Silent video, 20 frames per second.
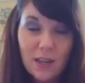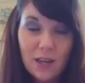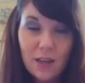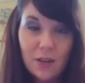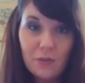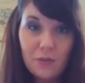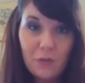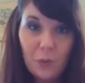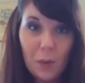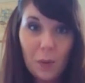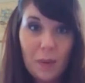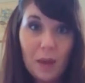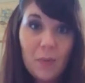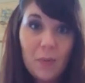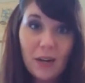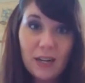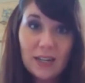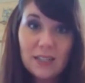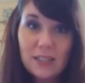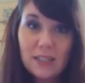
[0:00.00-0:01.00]
for my
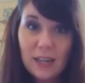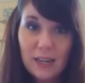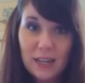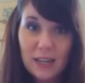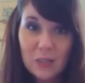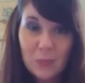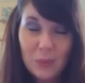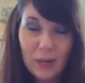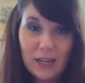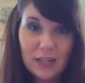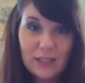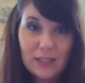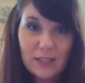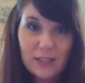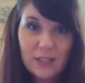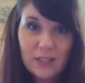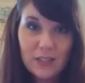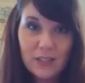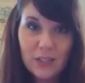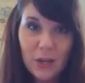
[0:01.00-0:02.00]
parents and his
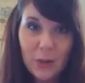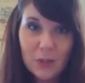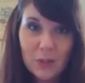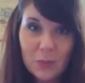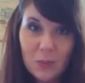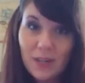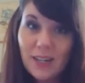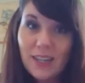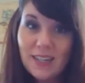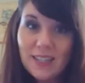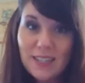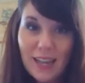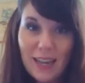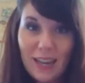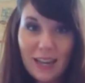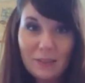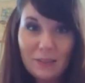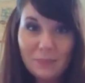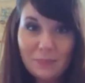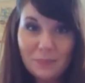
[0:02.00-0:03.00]
parents, so it's pretty
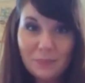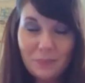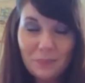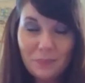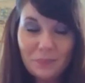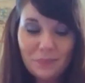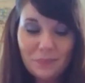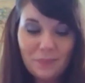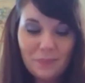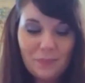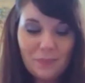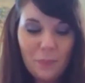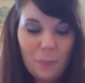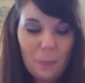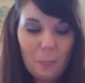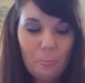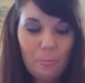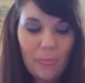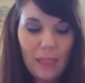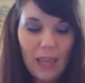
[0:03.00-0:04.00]
exciting.
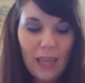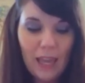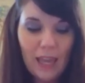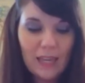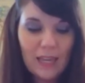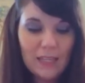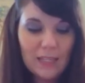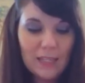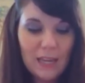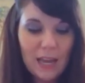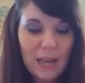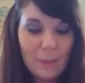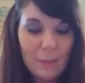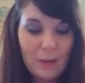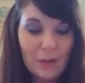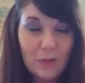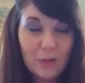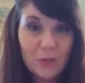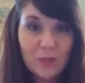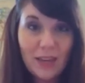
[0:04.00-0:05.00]
And um,
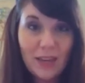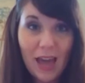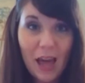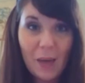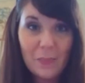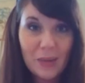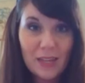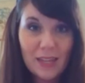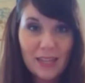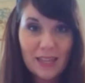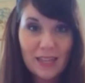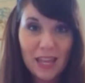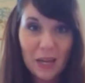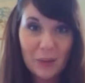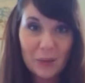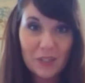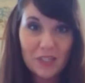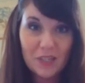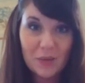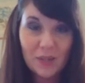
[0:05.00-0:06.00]
I was really happy that they
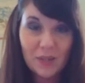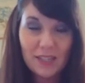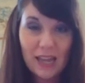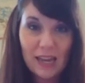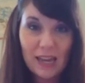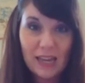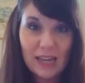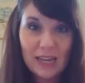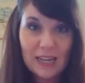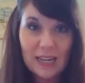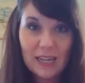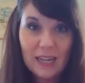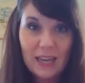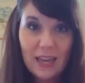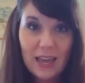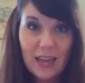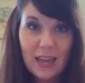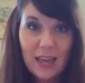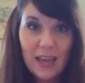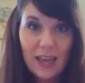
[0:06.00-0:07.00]
were so excited.
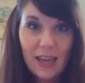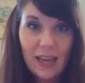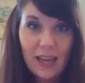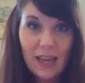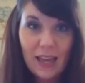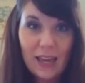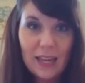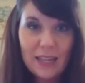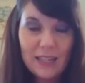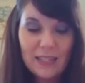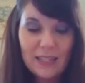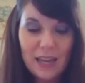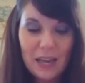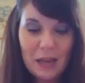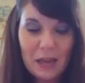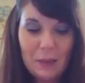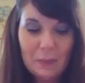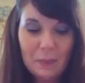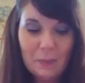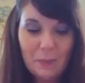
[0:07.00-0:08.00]
And
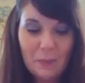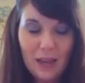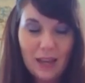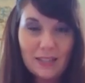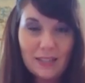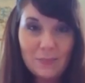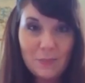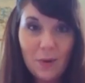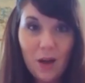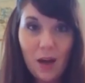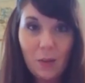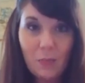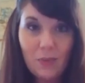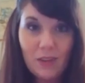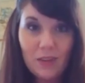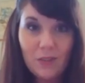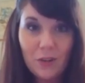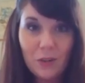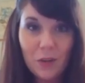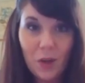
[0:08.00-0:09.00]
um, his mom
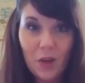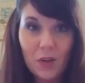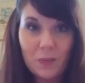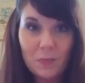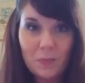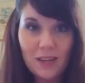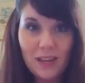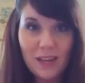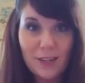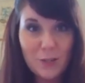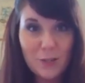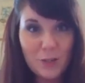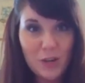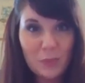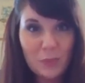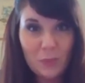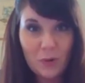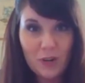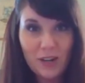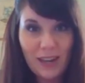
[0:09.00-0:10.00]
even called me yesterday
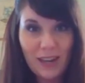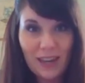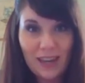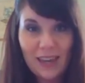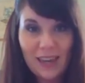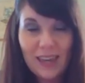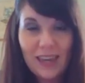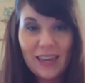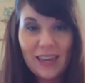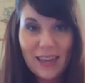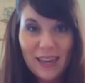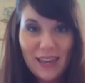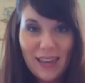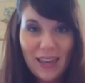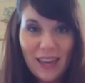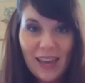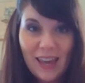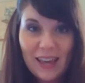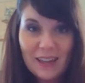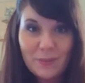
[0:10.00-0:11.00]
morning
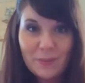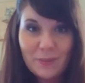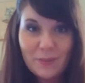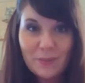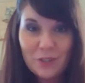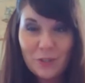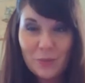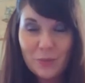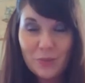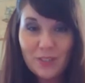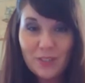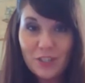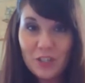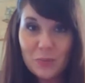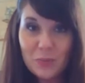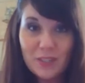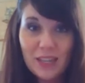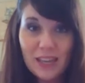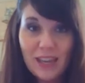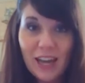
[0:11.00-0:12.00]
and she
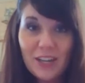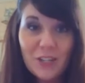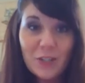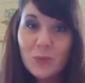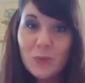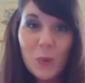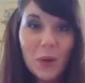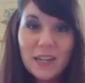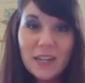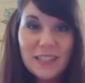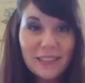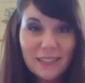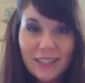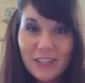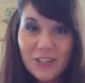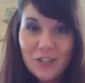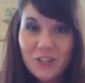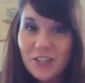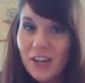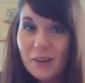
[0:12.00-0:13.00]
was like i just wanted to
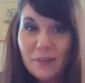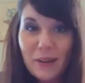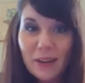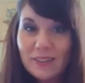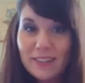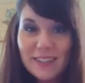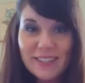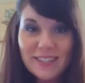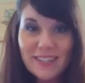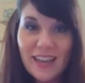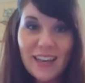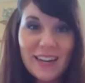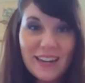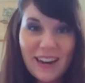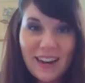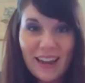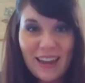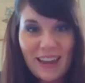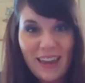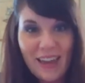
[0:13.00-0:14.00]
let you know how excited
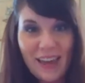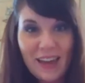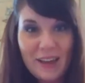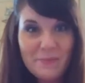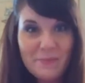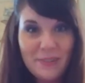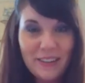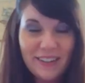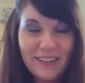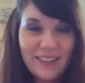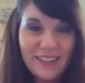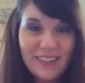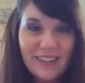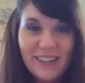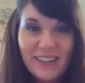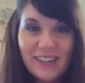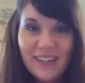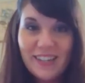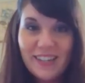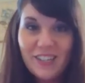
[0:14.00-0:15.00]
i am and
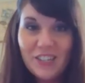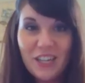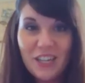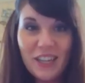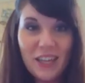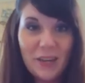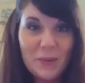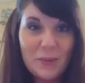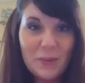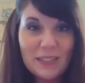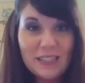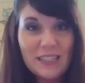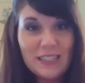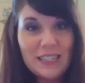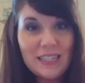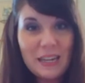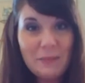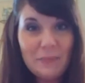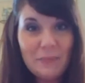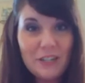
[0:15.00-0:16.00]
she like wants to
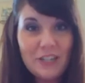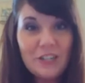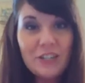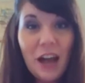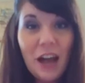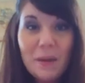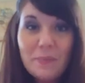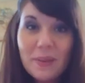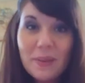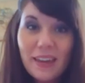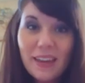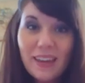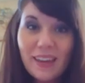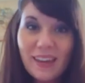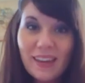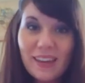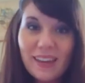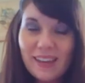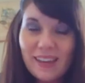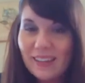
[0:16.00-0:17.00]
take me
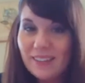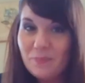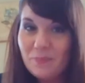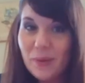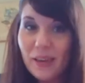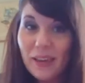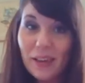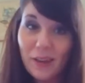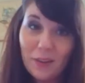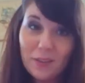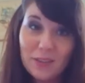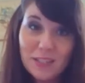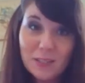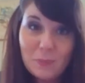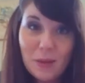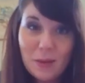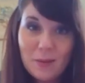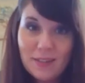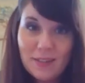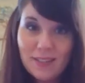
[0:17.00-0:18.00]
shopping and pick out all this
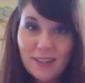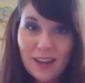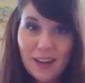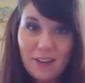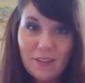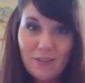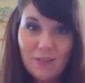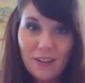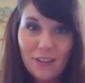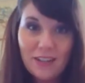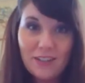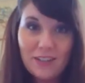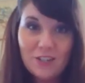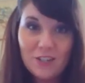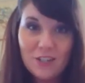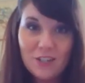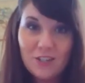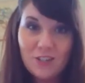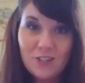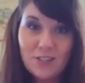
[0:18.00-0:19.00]
baby stuff and
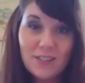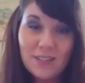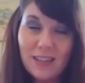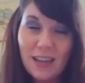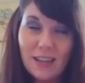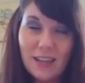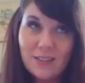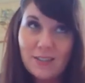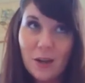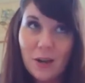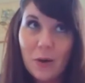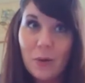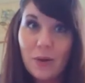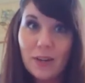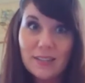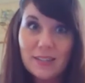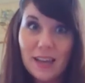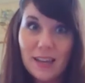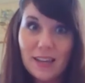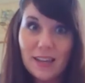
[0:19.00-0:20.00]
she's just like so
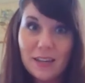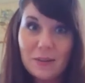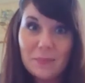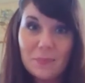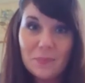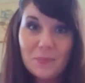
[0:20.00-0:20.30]
excited